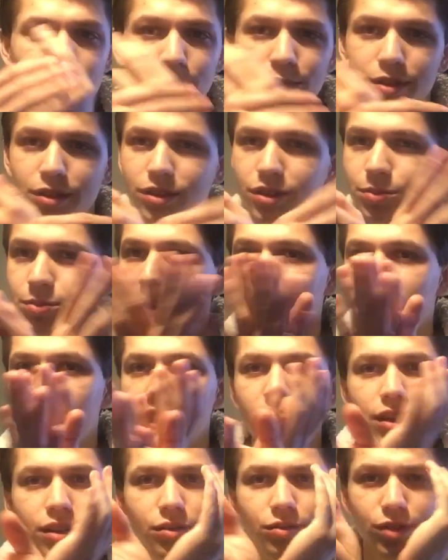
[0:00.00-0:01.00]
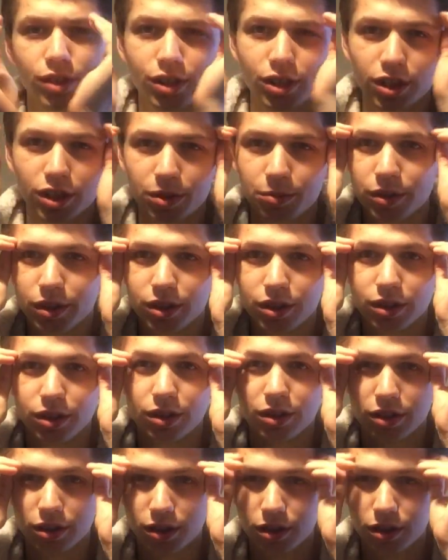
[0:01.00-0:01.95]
up the spine and reach up in